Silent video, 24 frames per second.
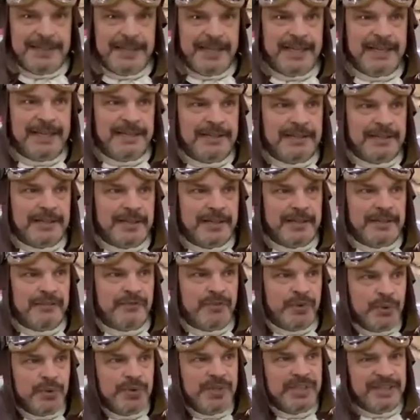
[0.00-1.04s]
And uh,
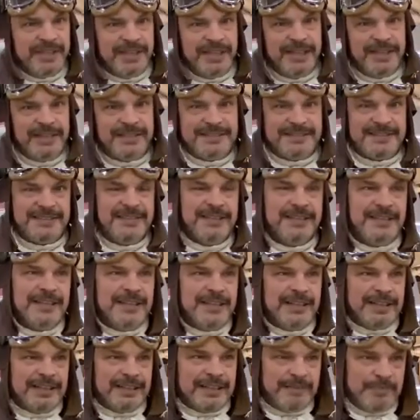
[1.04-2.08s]
through the years,
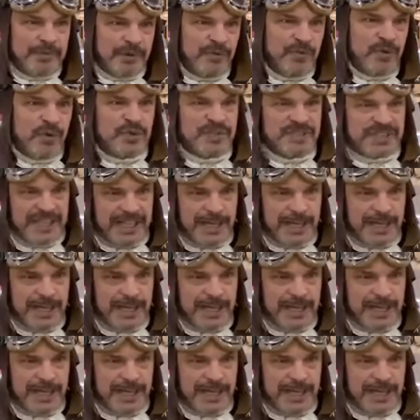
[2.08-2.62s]
Bofors